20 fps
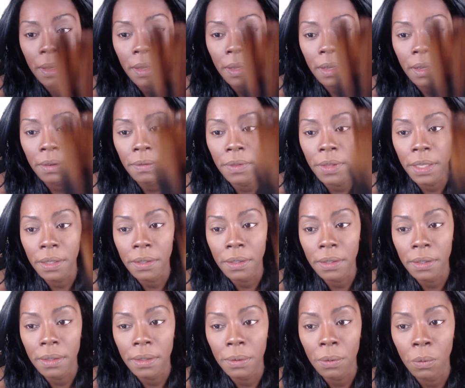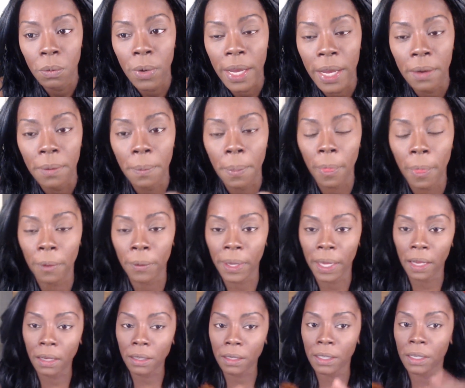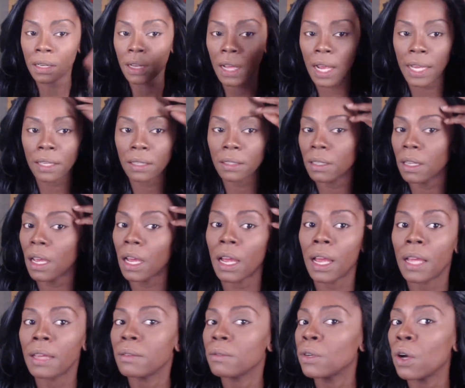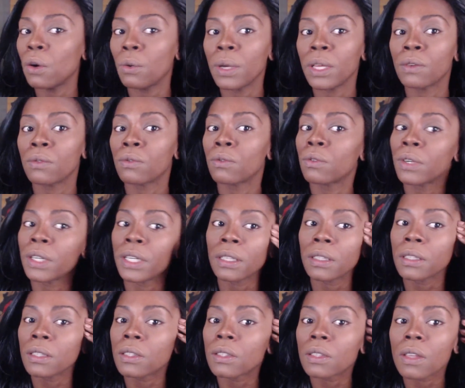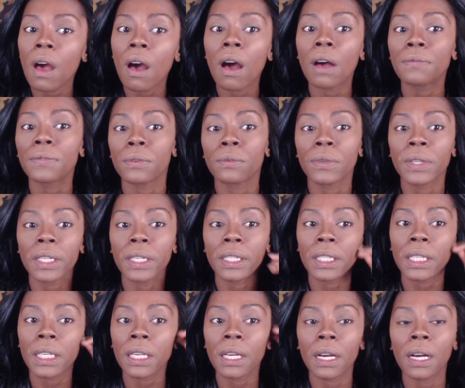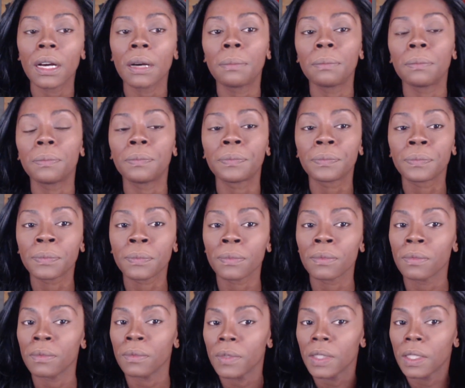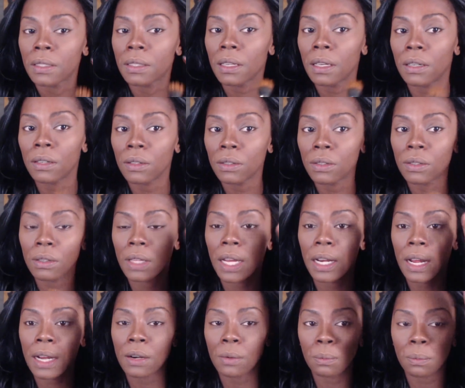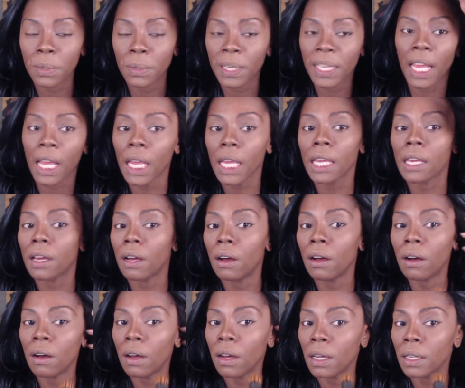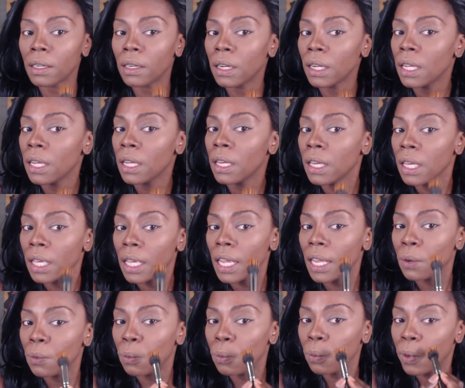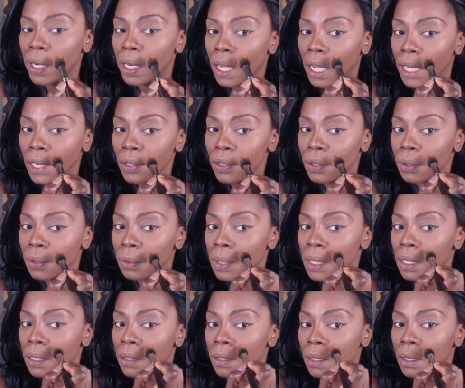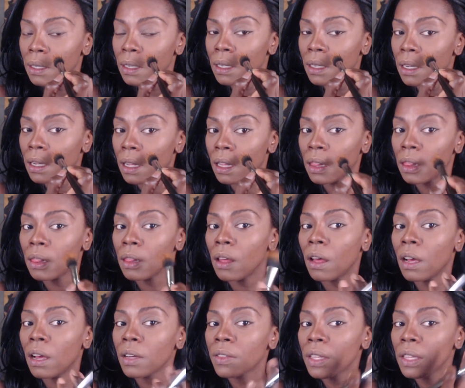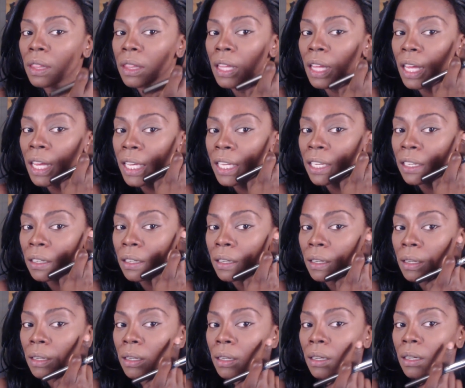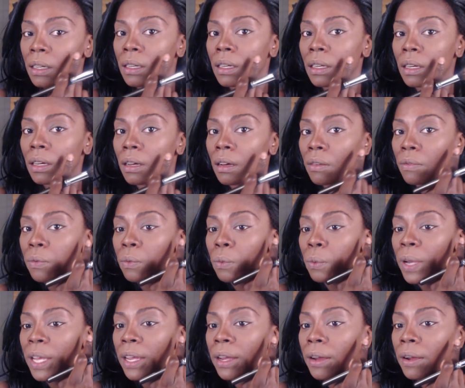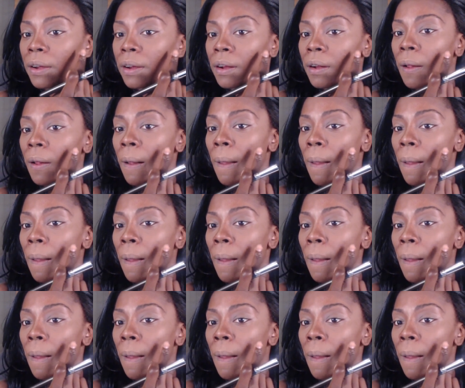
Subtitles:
of this wet, okay, and I go in really soft, really subtle, so that I don't cake on. And what I do is, along the line of where